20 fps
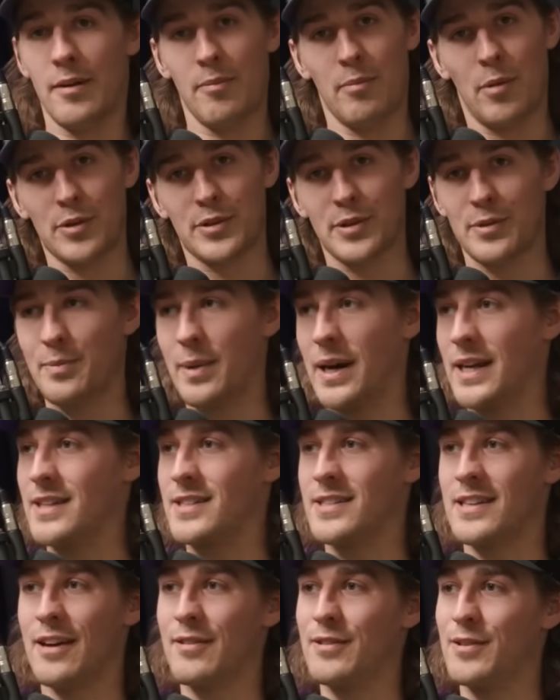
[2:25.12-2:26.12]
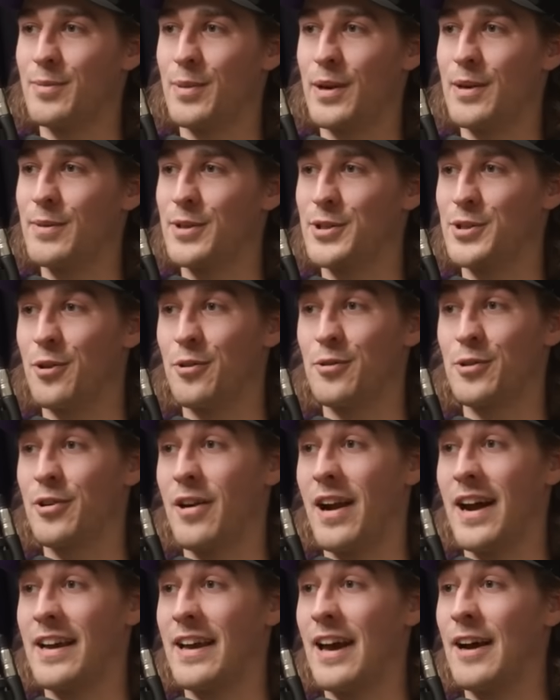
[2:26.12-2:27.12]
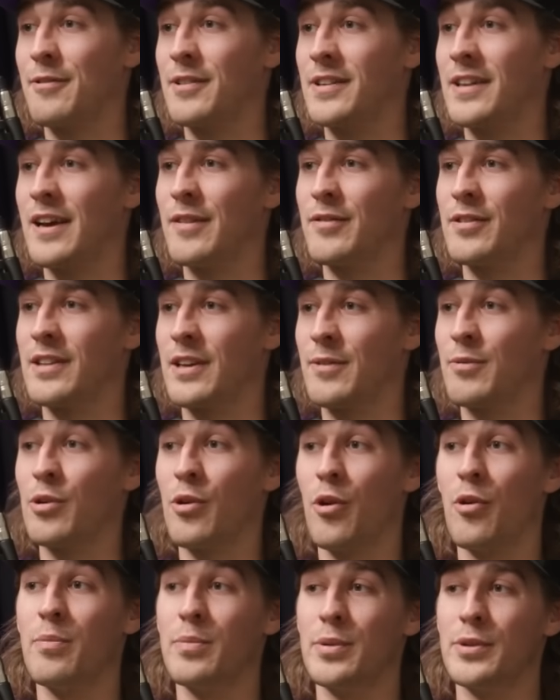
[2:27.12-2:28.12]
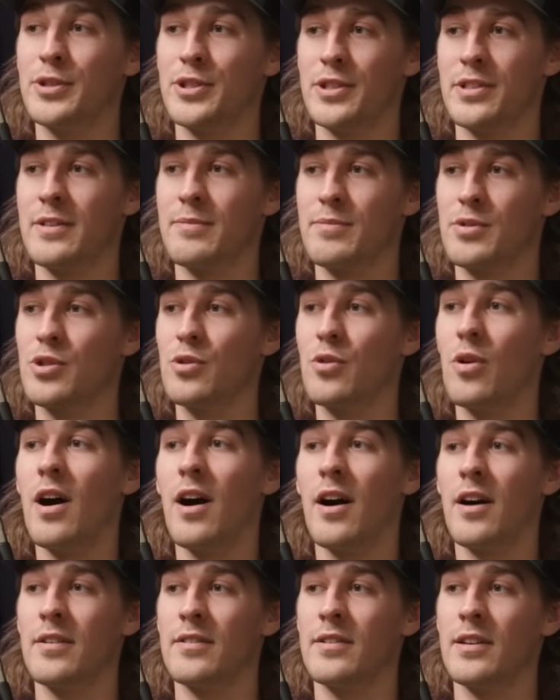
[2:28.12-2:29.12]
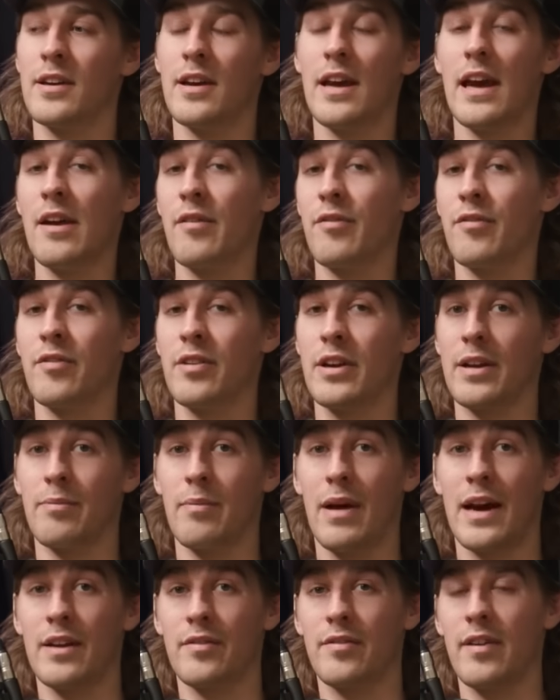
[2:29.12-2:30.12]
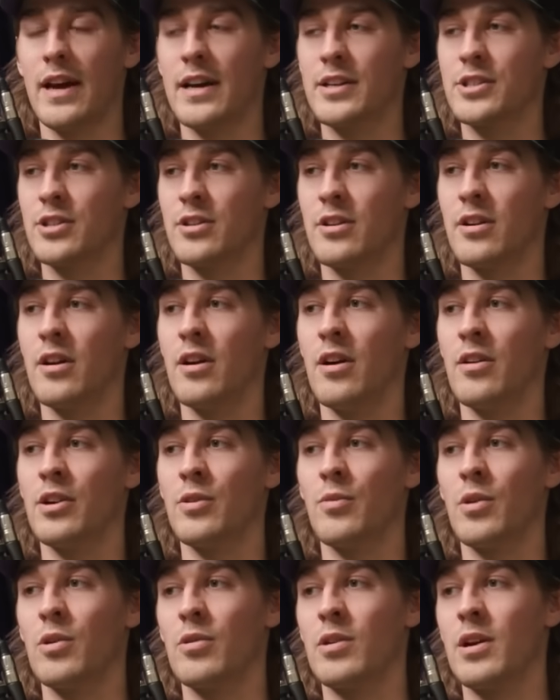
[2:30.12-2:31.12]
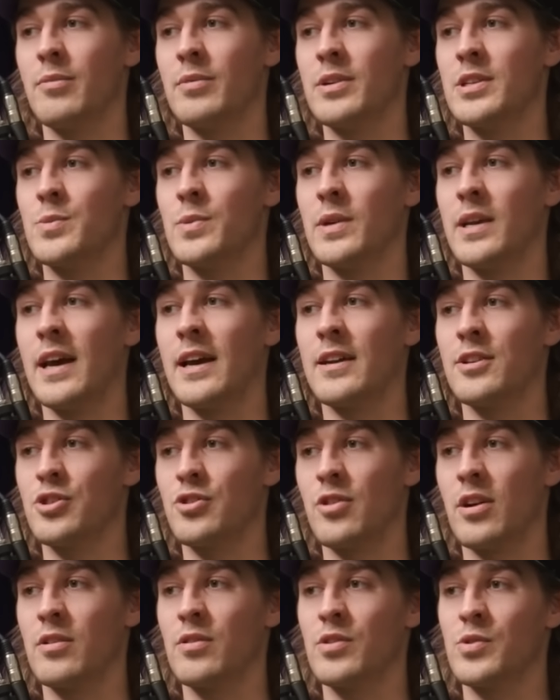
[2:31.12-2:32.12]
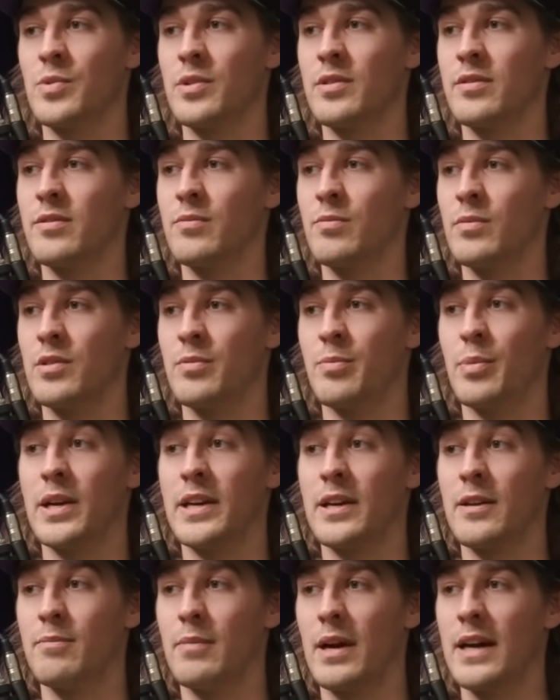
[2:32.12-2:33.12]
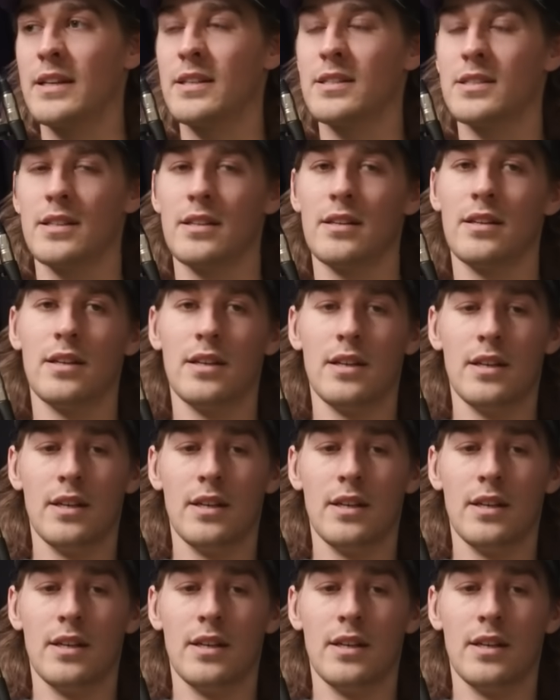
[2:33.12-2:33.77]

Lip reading: modern bikes now, they pretty much all crack our level. Like, we're all pushing them so hard that every manufacturer on a World Cup race weekend struggles with breaking bikes, and